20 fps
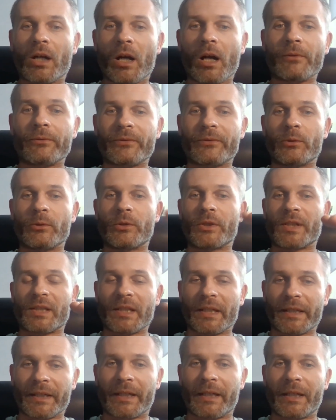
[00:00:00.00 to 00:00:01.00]
off or
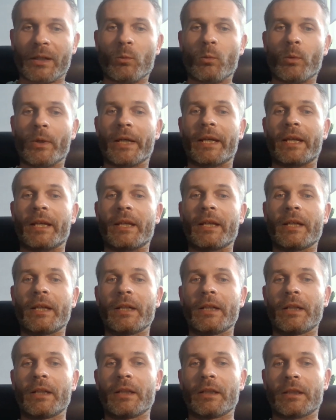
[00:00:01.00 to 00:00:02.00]
sliding away
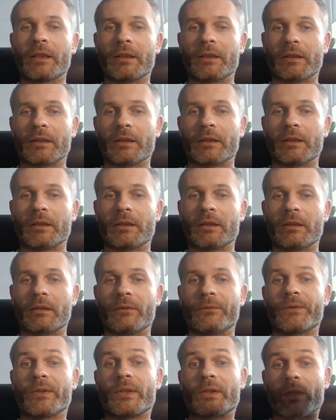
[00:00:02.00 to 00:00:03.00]

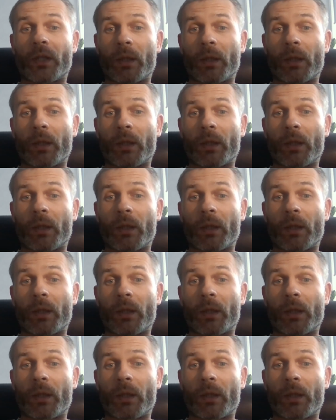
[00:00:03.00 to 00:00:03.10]
of the